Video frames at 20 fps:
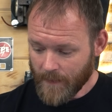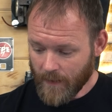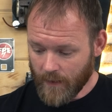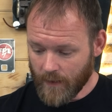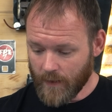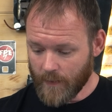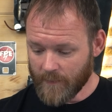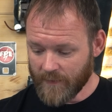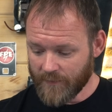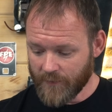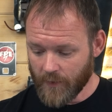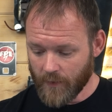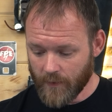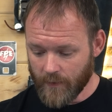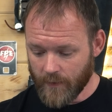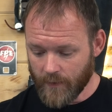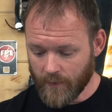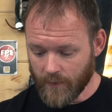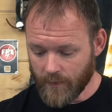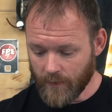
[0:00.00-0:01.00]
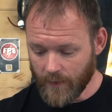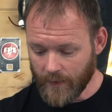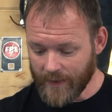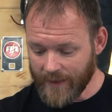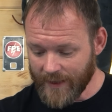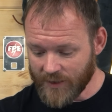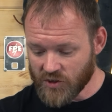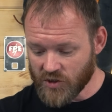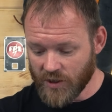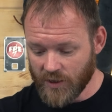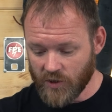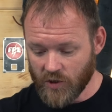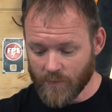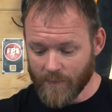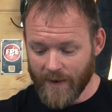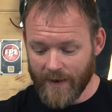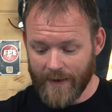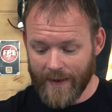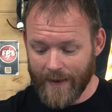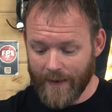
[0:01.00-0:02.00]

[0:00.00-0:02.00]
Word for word: if you're in a kitchen, you might